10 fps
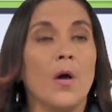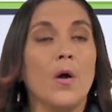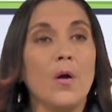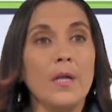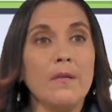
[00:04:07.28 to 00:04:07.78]

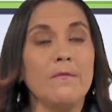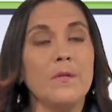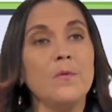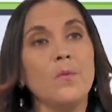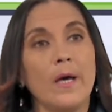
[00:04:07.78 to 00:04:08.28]
or if
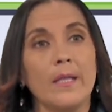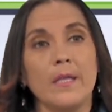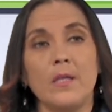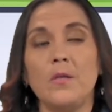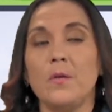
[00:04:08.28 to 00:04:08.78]
you want,
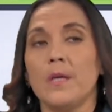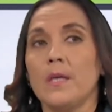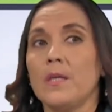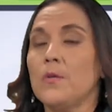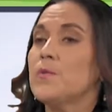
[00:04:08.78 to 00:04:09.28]
you
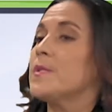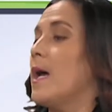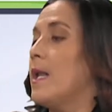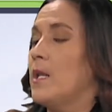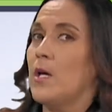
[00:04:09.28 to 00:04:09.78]
can use
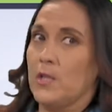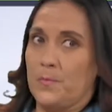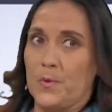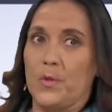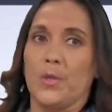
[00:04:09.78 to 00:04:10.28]
a
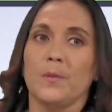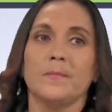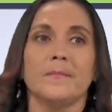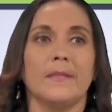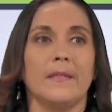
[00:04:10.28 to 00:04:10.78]
notebook,
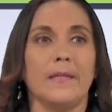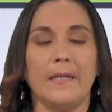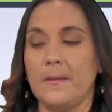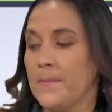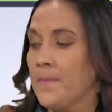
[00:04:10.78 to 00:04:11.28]

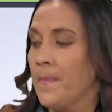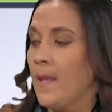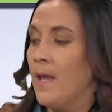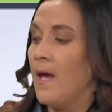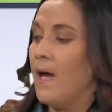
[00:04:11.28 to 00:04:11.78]
okay?
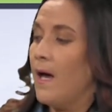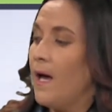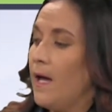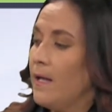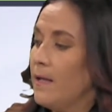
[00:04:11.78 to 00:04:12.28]

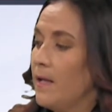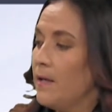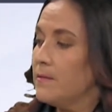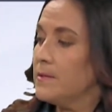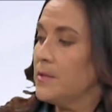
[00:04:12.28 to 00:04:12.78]
And
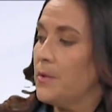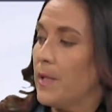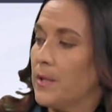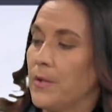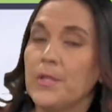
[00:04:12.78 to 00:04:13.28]
you
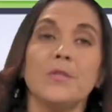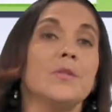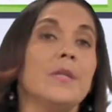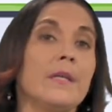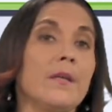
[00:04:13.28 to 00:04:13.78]
are going to
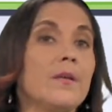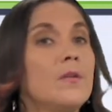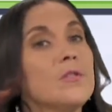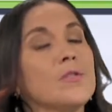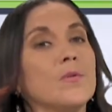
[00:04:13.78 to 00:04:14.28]
need
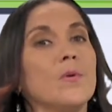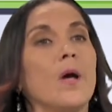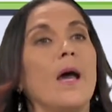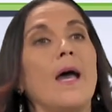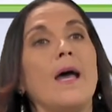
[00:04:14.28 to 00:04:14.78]
also
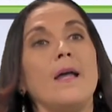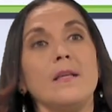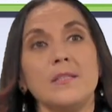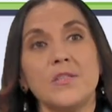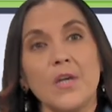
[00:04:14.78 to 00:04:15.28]
a
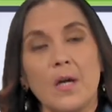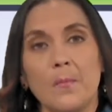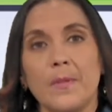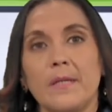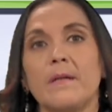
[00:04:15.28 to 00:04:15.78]

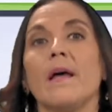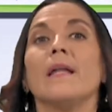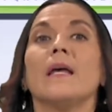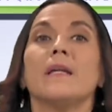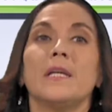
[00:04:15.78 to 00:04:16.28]
sharpener
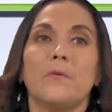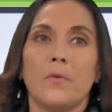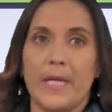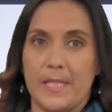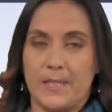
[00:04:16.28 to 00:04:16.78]
and an
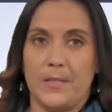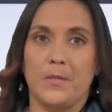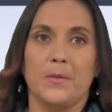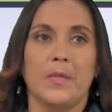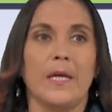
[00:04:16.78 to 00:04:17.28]
eraser,
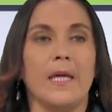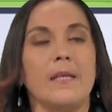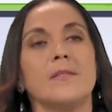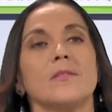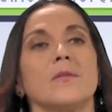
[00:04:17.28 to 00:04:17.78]

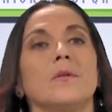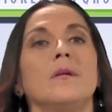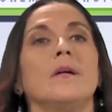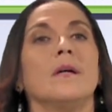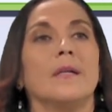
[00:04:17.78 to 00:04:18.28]
okay? So
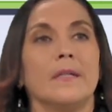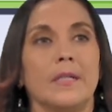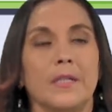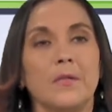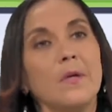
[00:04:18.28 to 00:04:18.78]

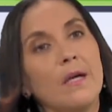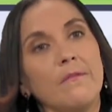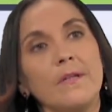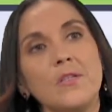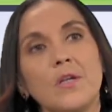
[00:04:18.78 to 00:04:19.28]
there you have
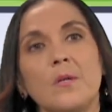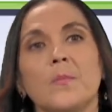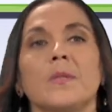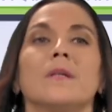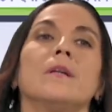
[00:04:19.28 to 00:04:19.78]
a
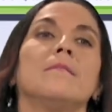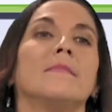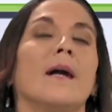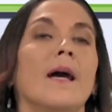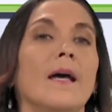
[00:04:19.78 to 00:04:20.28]
sharpener
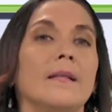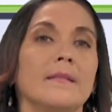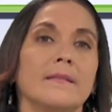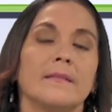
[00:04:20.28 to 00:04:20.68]
and